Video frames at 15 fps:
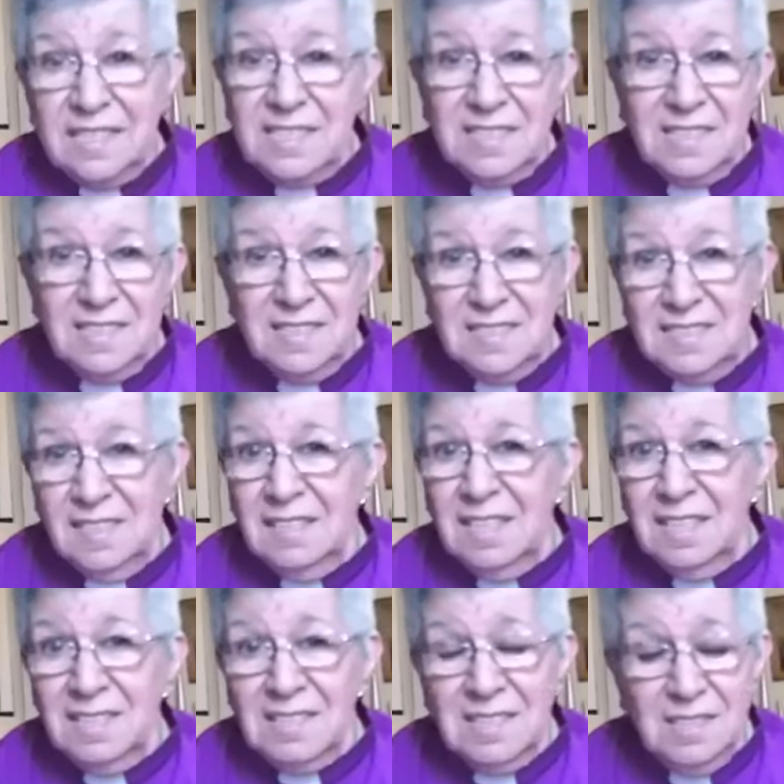to a
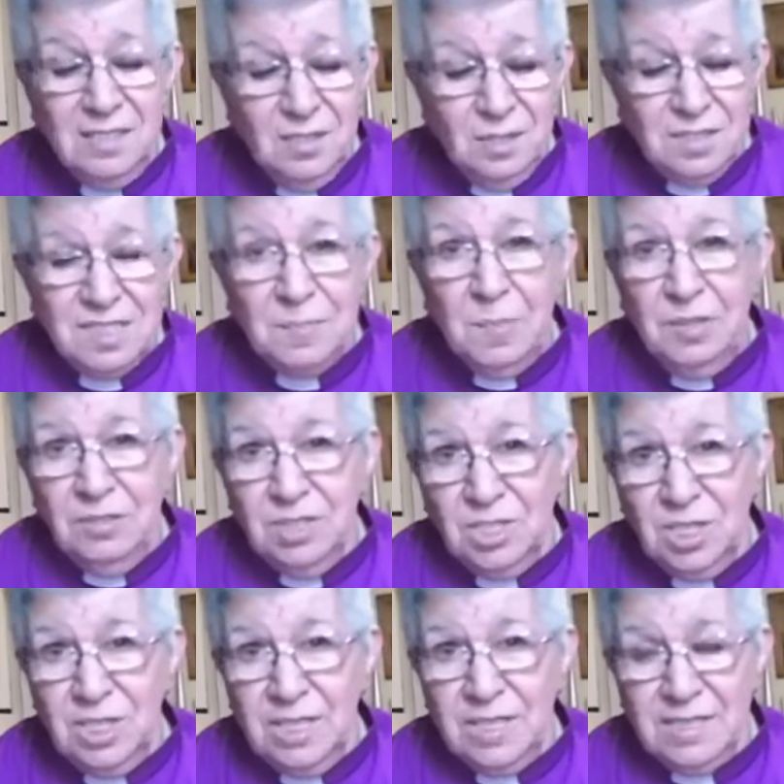psychist site
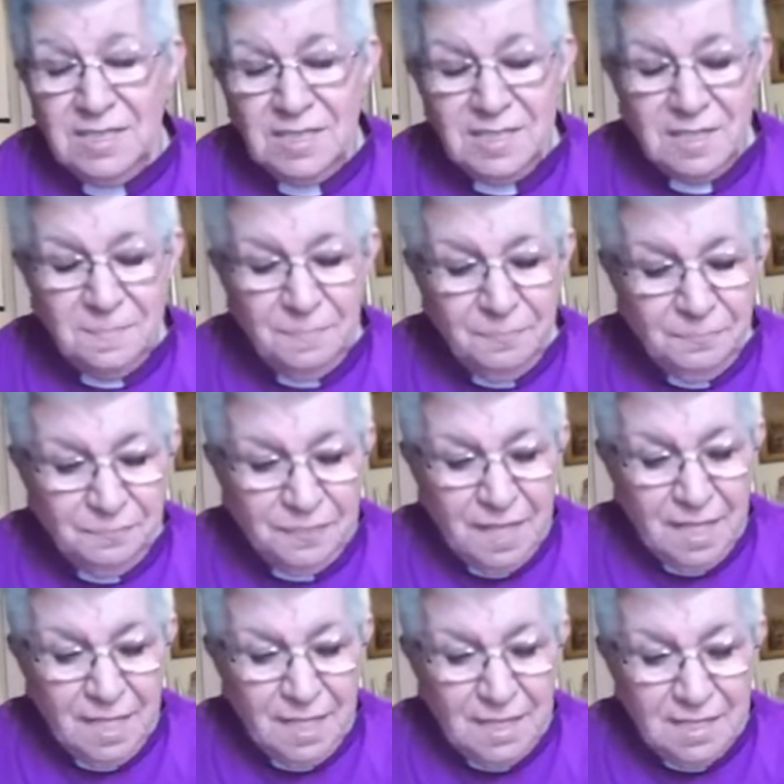and not
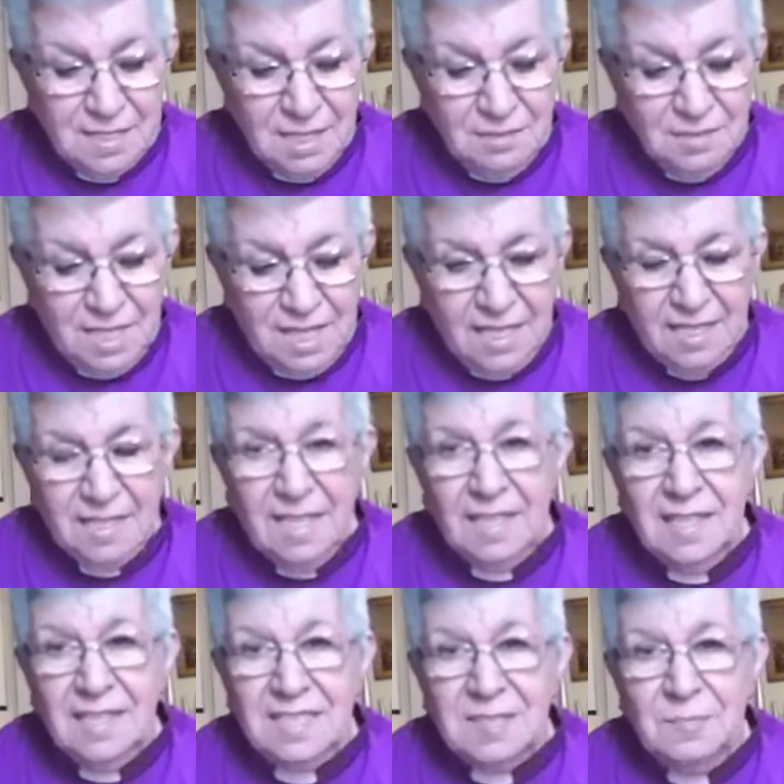spiritualist.
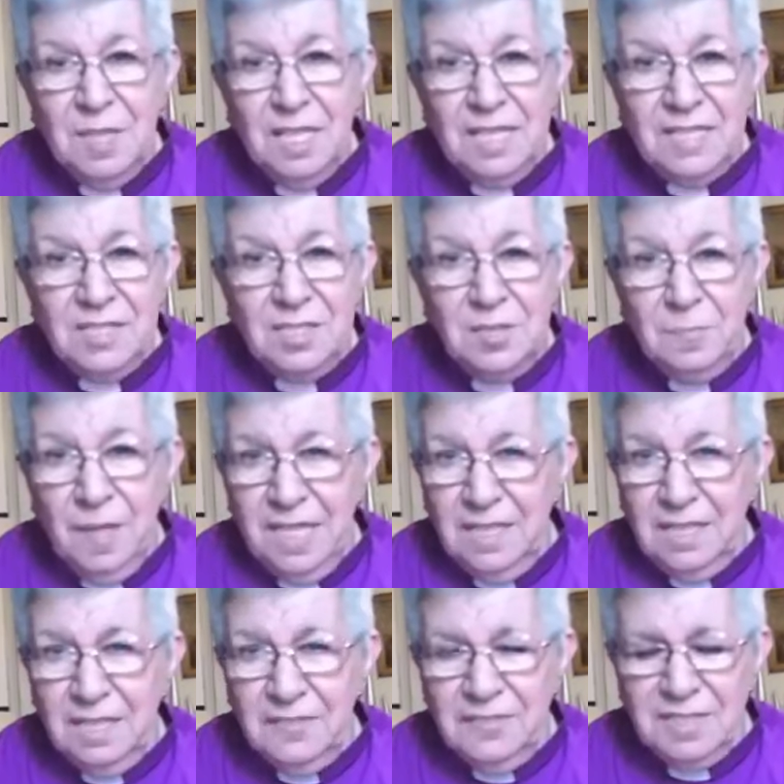So there, that's
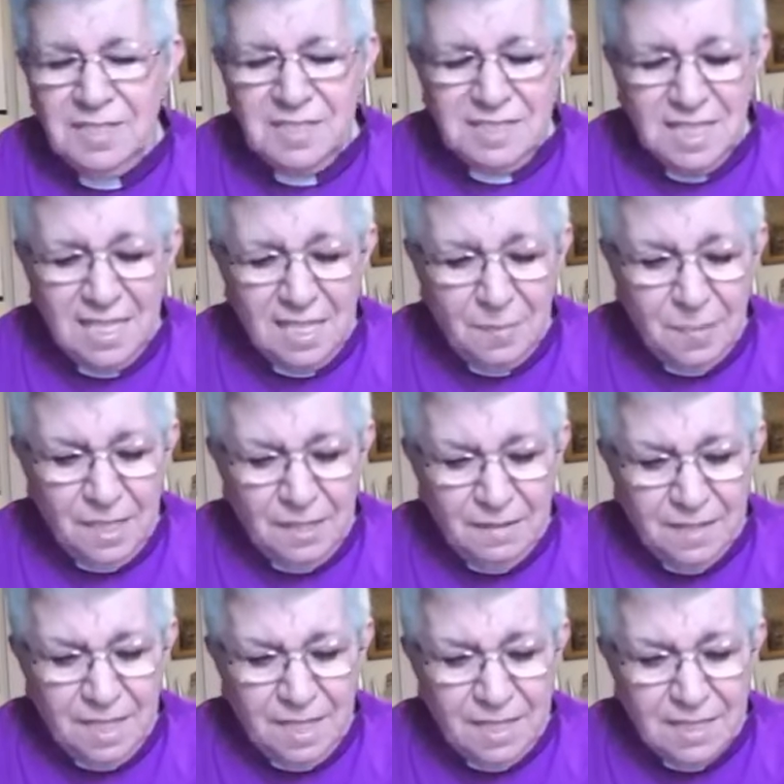my two pennies
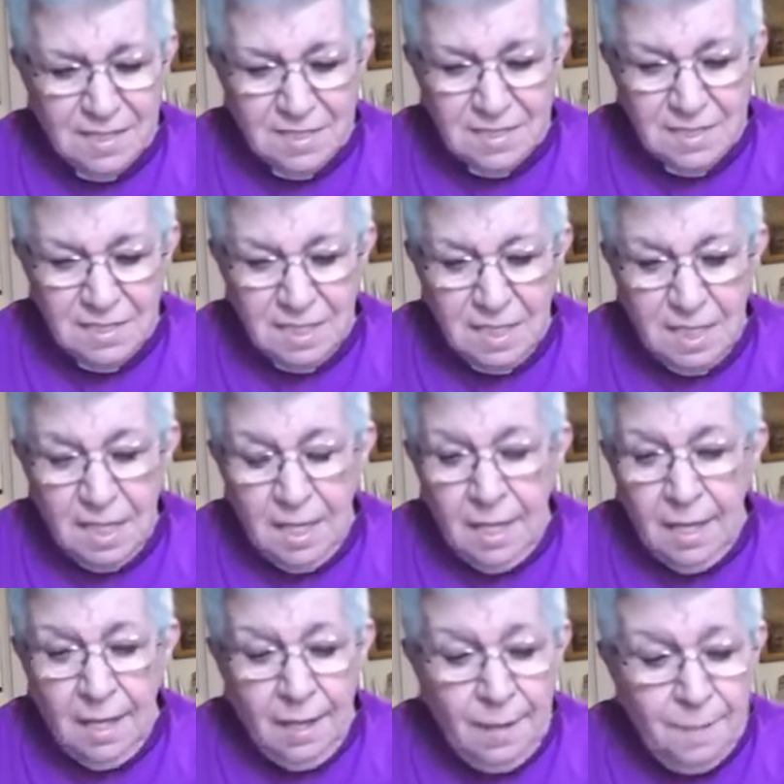for today about
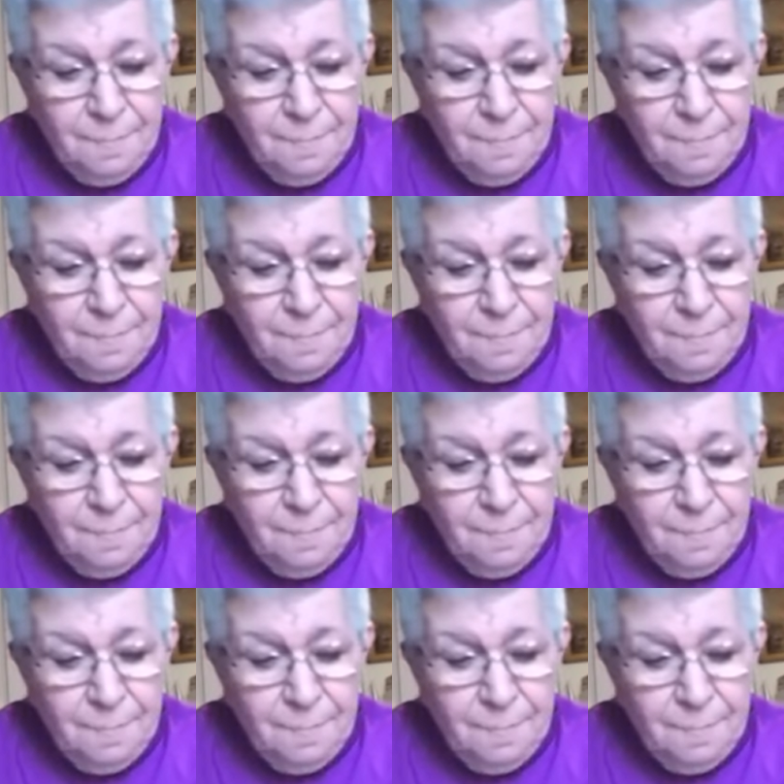that.